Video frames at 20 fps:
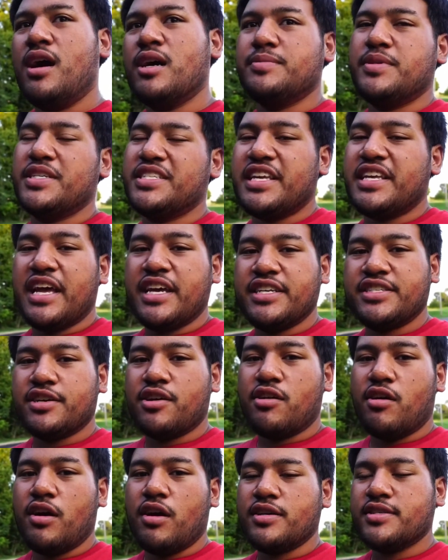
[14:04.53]
Just Asian
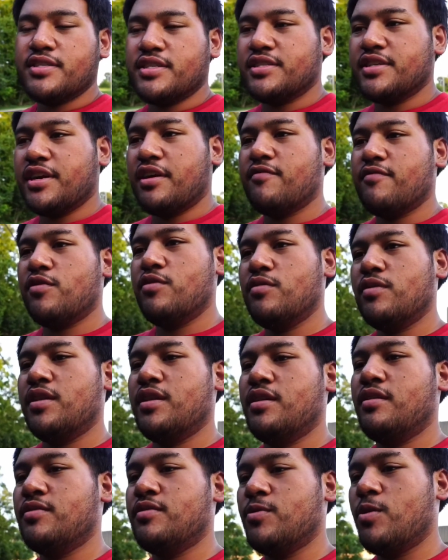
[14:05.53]
cars in general
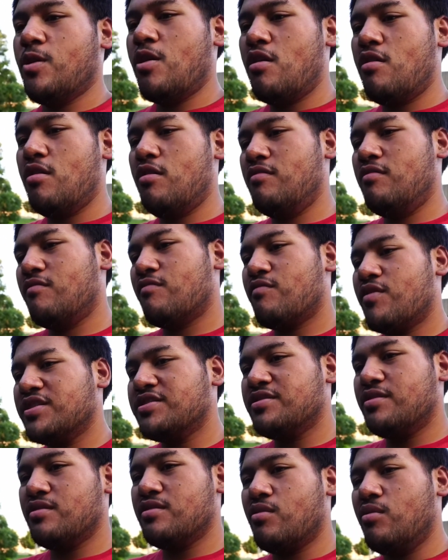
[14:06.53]

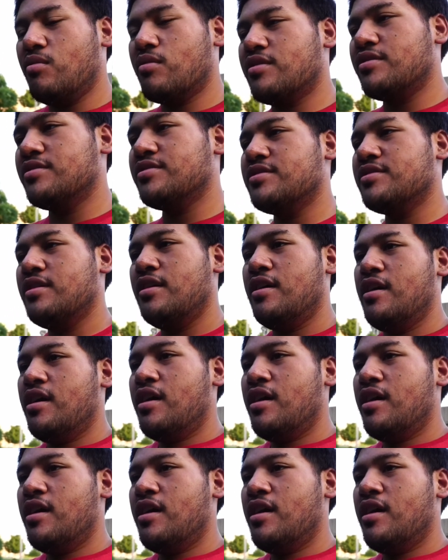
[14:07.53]
rust on the quarters